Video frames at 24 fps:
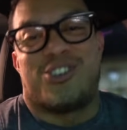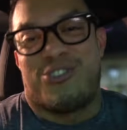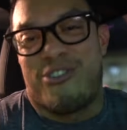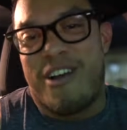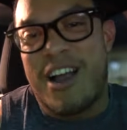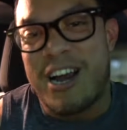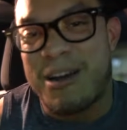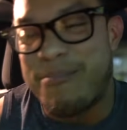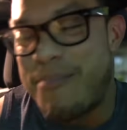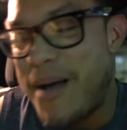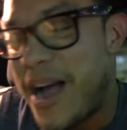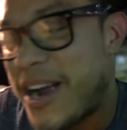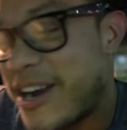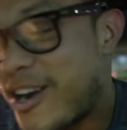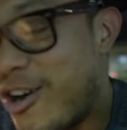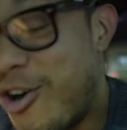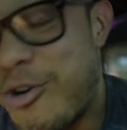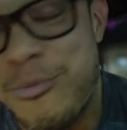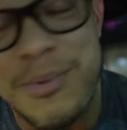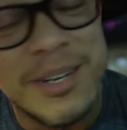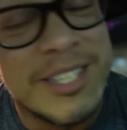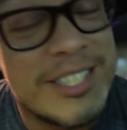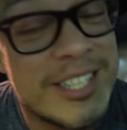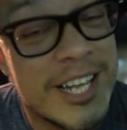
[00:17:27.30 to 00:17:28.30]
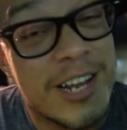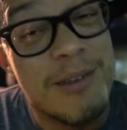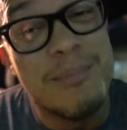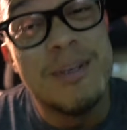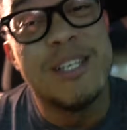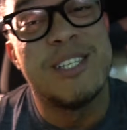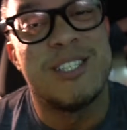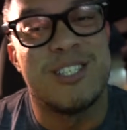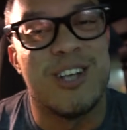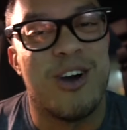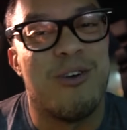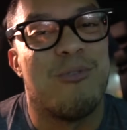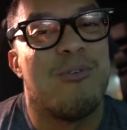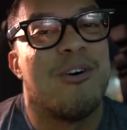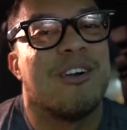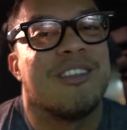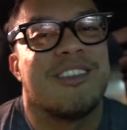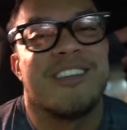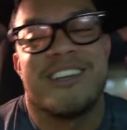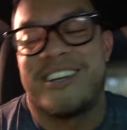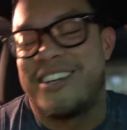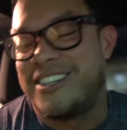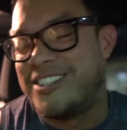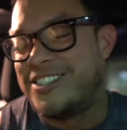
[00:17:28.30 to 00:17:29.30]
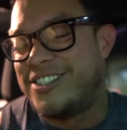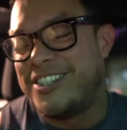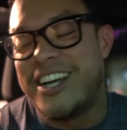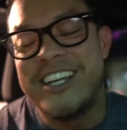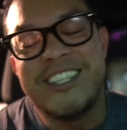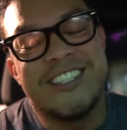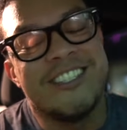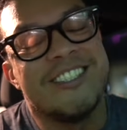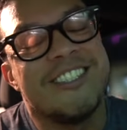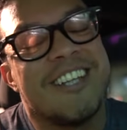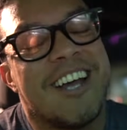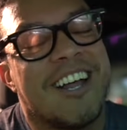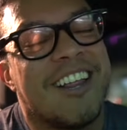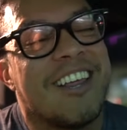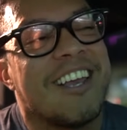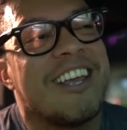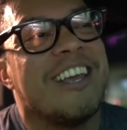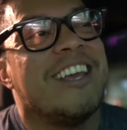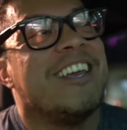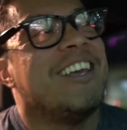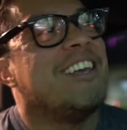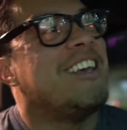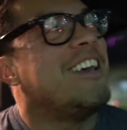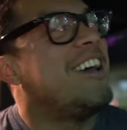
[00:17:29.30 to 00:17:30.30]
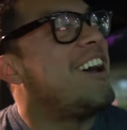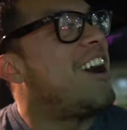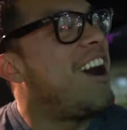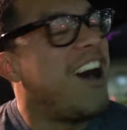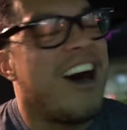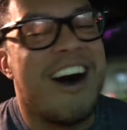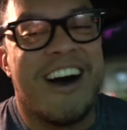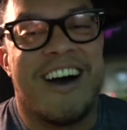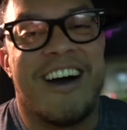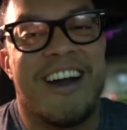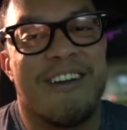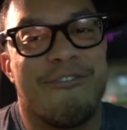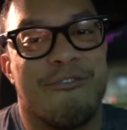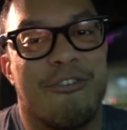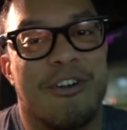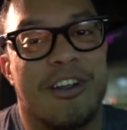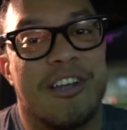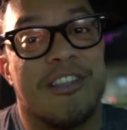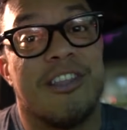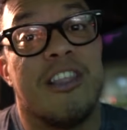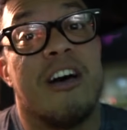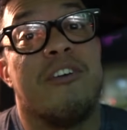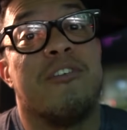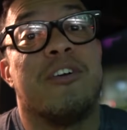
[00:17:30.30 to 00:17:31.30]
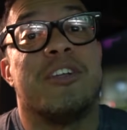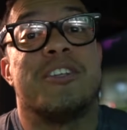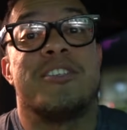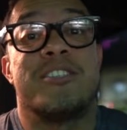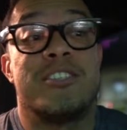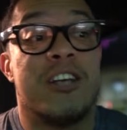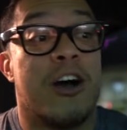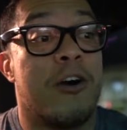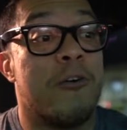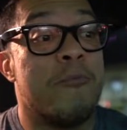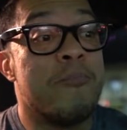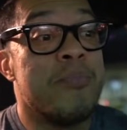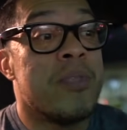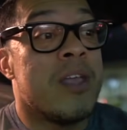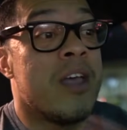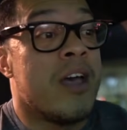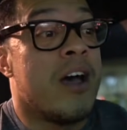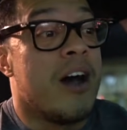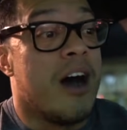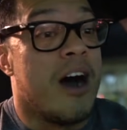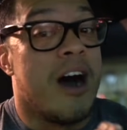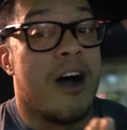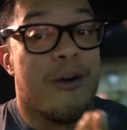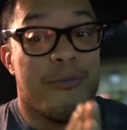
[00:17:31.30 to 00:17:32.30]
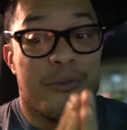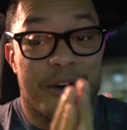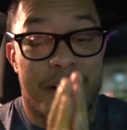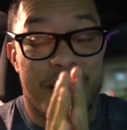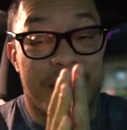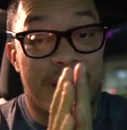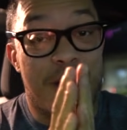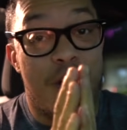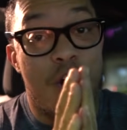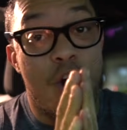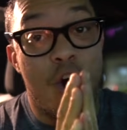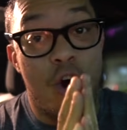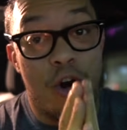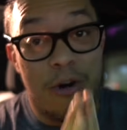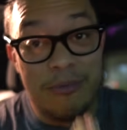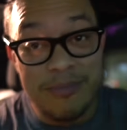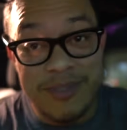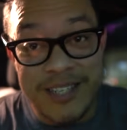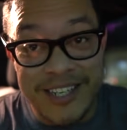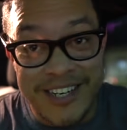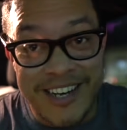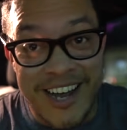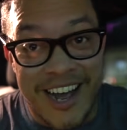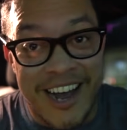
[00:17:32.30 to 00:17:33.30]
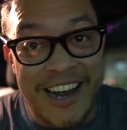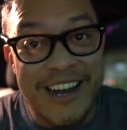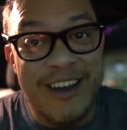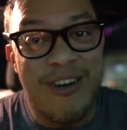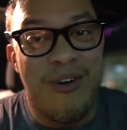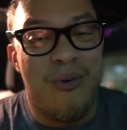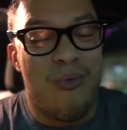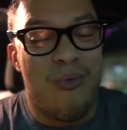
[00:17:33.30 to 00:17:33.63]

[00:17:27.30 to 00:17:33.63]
trek back home, but it's gonna be so worth it because Jason's Deli, oh, I freaking love it. So uh, we're gonna go home tonight,